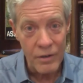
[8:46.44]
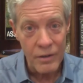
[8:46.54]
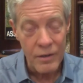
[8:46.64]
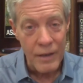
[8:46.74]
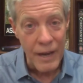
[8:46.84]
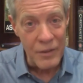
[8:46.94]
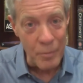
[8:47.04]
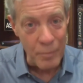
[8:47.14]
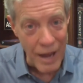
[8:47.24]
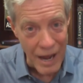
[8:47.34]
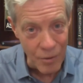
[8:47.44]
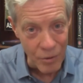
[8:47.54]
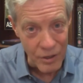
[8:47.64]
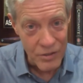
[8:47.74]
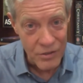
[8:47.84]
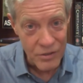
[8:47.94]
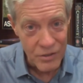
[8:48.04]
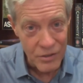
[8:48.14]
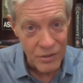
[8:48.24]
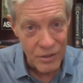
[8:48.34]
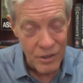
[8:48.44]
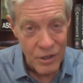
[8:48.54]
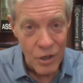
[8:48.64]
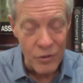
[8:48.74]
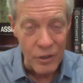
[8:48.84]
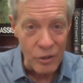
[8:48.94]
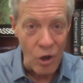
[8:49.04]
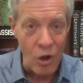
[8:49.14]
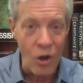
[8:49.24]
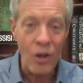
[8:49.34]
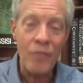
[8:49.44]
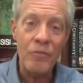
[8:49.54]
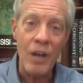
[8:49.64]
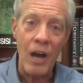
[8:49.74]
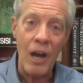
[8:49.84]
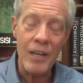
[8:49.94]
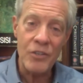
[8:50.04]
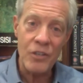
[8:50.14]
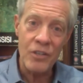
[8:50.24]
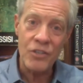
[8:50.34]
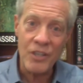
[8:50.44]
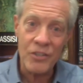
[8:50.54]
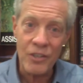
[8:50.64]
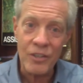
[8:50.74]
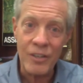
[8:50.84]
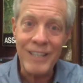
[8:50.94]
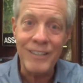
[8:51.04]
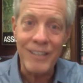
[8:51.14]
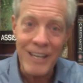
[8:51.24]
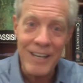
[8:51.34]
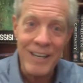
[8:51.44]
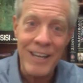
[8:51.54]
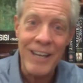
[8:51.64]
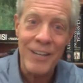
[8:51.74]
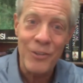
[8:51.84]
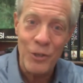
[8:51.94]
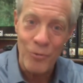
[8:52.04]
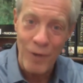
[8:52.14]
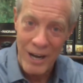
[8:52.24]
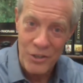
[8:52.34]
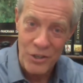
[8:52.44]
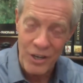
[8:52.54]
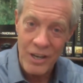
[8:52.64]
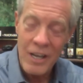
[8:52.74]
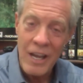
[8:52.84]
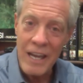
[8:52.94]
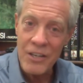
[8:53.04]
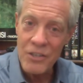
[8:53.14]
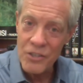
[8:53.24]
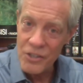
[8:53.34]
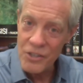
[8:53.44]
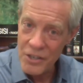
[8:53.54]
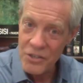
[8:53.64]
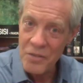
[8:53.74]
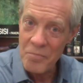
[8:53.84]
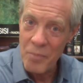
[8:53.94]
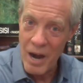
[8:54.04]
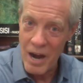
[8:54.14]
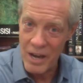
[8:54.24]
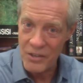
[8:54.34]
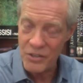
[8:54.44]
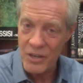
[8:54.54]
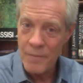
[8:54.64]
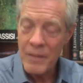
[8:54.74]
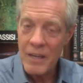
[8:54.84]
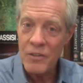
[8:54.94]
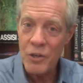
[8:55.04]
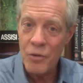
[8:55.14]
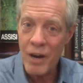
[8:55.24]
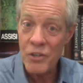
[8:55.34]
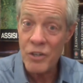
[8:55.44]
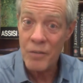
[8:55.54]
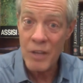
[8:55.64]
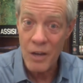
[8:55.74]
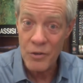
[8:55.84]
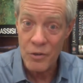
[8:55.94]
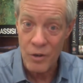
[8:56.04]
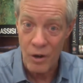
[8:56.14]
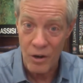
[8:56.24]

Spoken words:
and the powerless. The law of God is consistently leaning in the direction, a consistent bias in the direction of the underdog.